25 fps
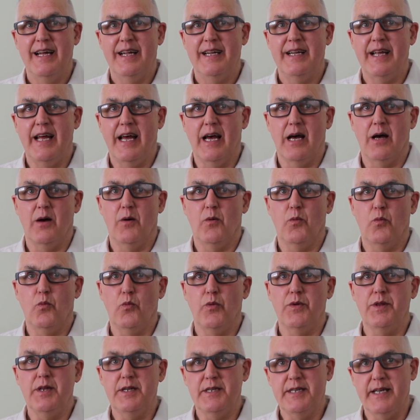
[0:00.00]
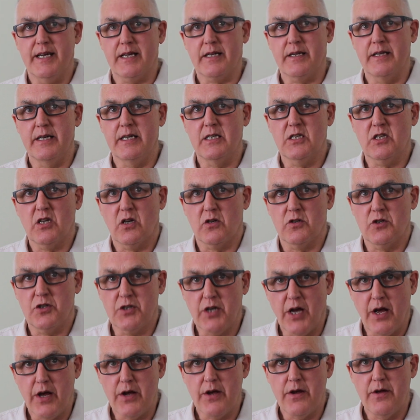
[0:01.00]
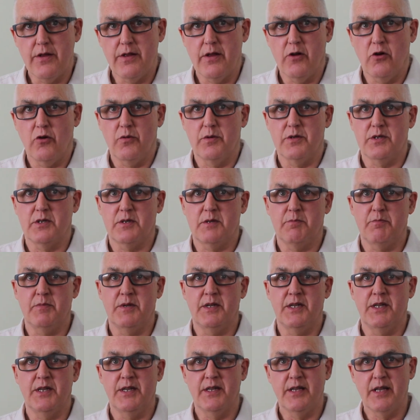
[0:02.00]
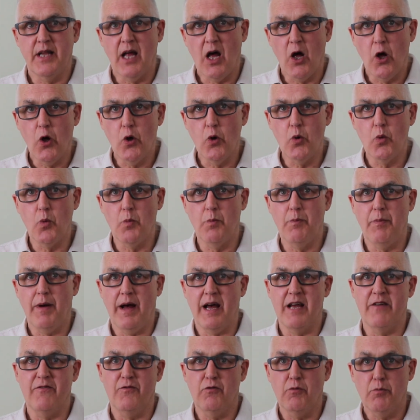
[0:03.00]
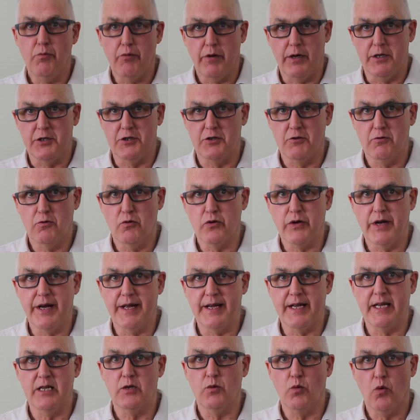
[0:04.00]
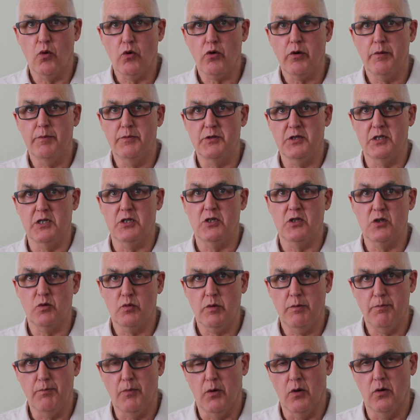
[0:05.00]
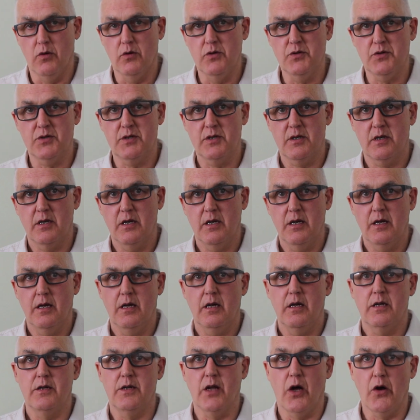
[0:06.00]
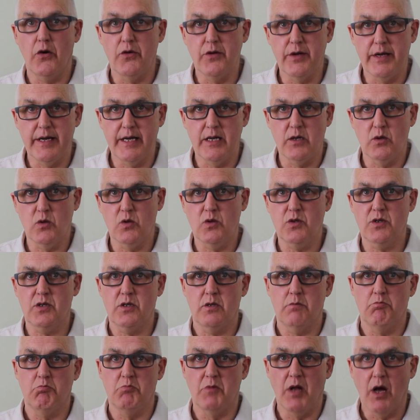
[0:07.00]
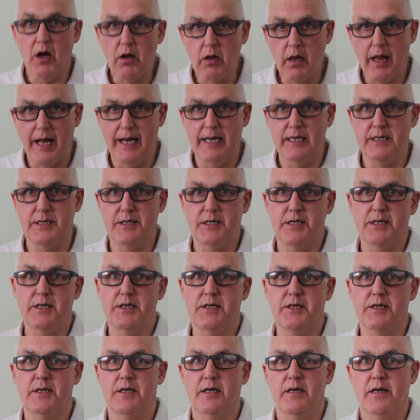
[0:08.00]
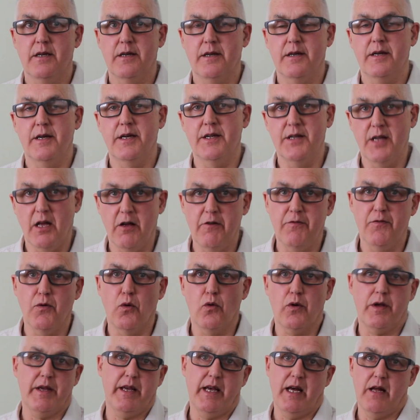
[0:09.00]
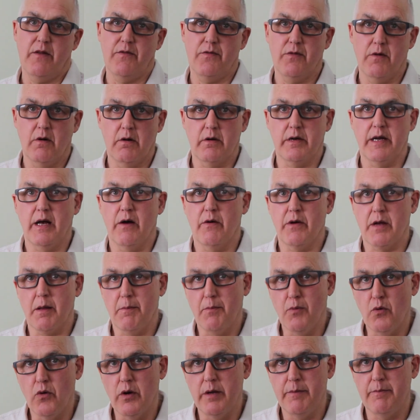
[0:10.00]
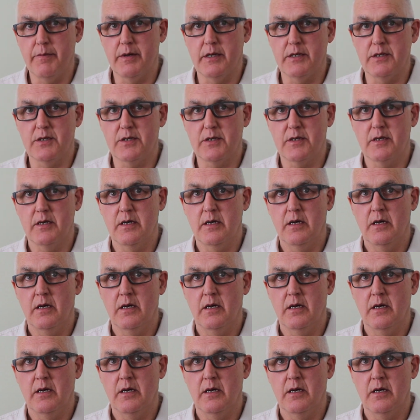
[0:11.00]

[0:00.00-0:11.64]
Now with the techniques I'll show you, there's no painful pressure or getting into awkward positions with balls, no needles, no lasers, and no forking out for ongoing appointments.